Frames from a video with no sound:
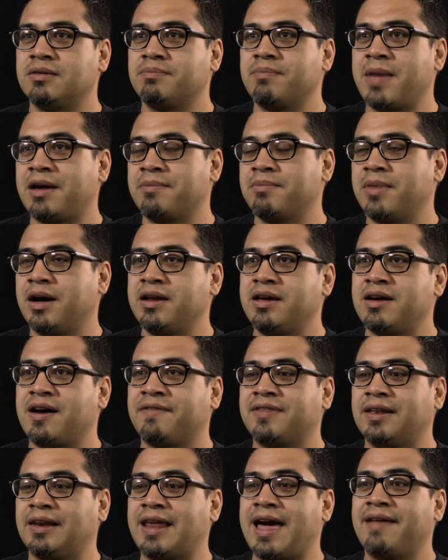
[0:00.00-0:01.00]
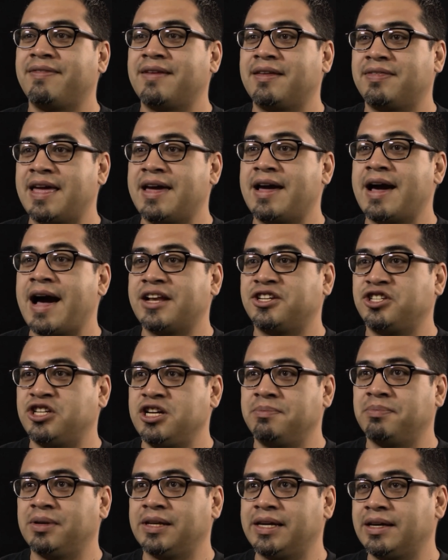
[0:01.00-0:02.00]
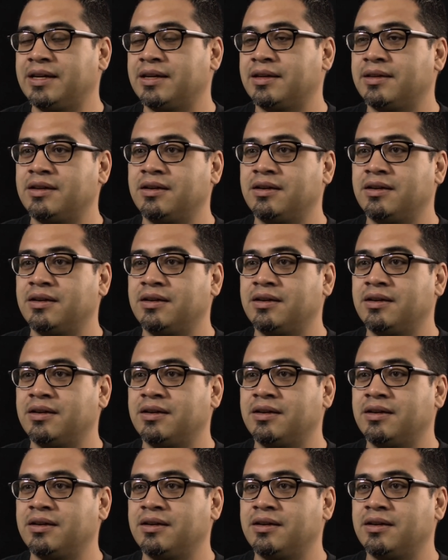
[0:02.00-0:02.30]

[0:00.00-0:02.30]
make money off the land that they got cheaply.